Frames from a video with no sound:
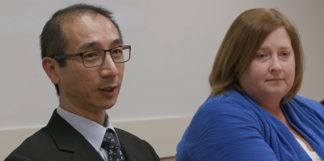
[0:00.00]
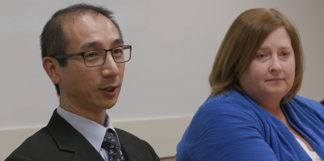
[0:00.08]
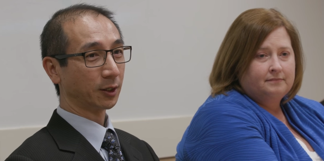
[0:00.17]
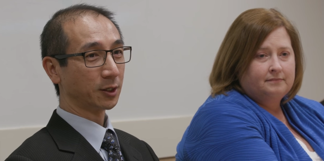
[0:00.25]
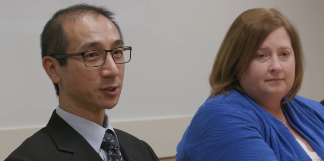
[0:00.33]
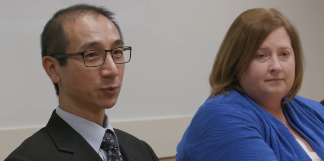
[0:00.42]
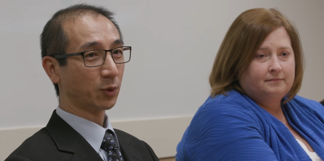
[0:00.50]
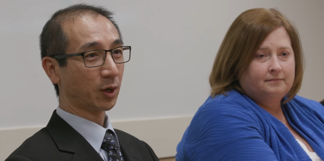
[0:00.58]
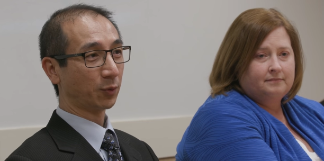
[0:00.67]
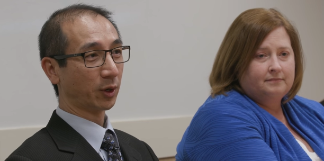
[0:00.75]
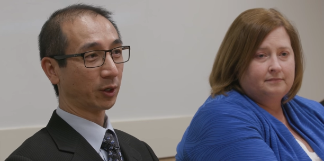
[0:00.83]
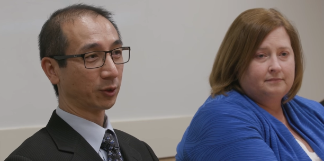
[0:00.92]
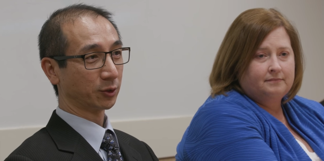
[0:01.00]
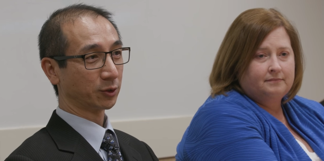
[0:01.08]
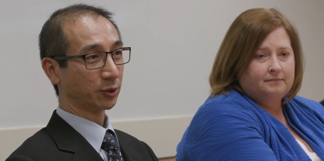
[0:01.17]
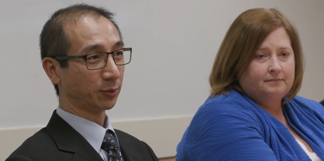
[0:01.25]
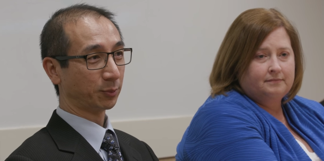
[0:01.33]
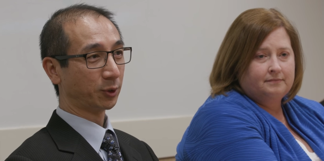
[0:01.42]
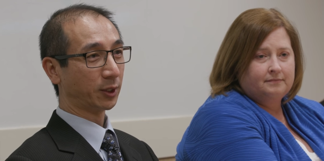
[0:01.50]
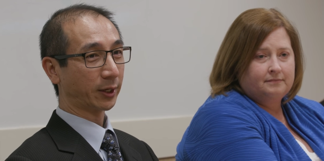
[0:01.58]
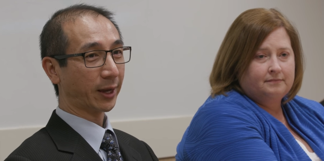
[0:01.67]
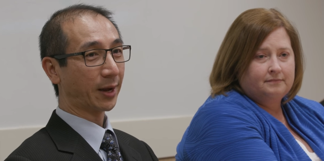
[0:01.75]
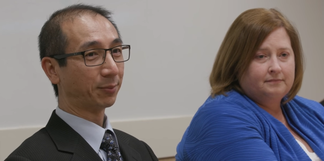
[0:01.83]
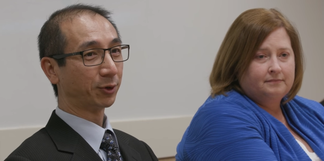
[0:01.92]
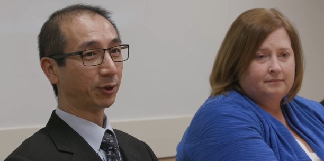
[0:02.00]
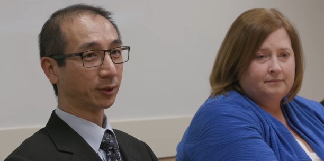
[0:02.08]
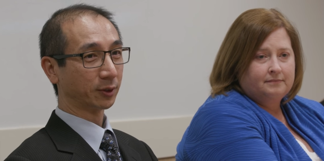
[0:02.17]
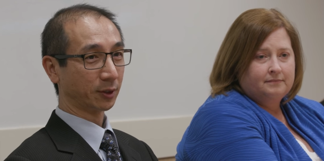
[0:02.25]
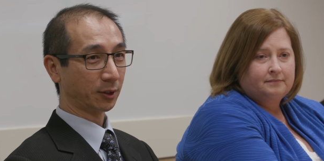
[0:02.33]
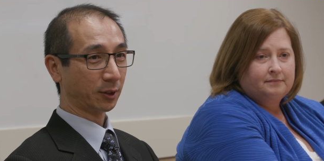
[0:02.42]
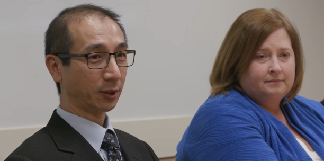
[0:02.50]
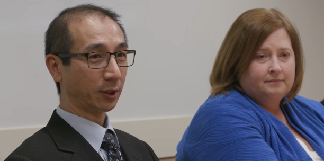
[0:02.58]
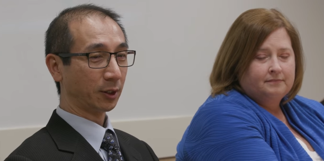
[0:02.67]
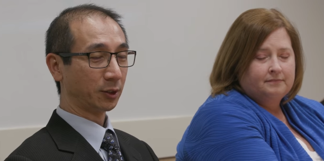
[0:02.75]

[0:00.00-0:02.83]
Speaker 1: To go over a delivery plan, the comprehensive team at the